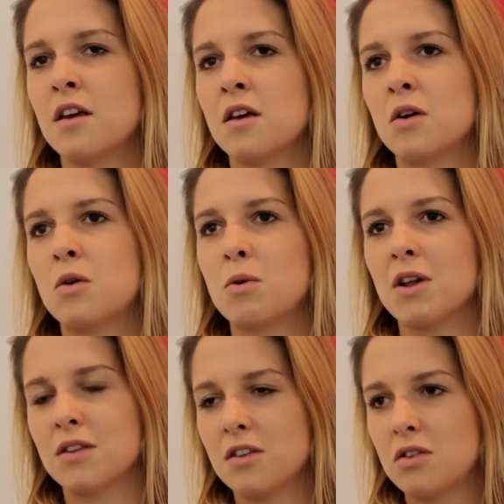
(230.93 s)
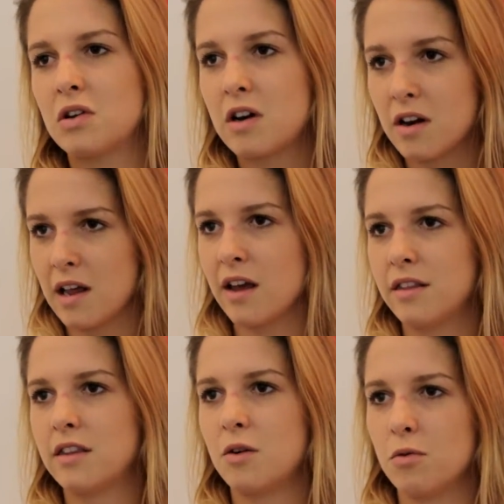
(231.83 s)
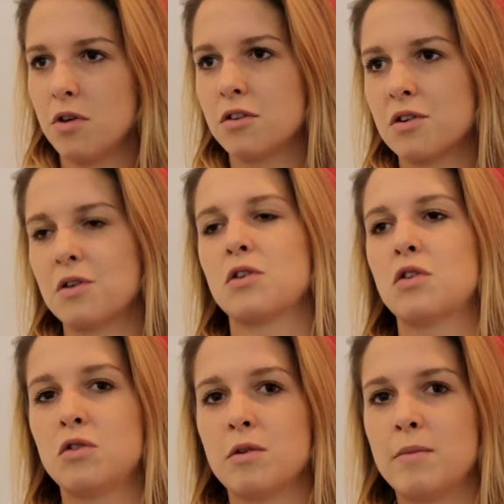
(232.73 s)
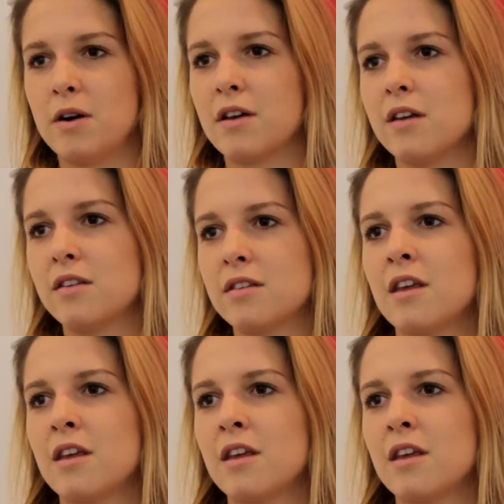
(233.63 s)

who wanted to connect the research to the market.